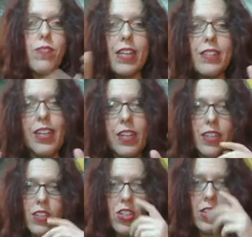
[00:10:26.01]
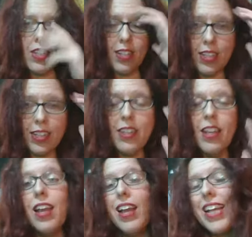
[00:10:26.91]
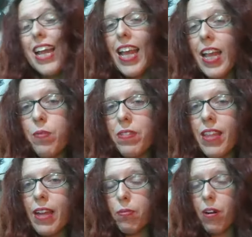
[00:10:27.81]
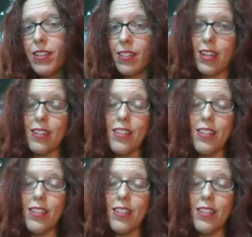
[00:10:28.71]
sounding gene gun, kind of help with that process.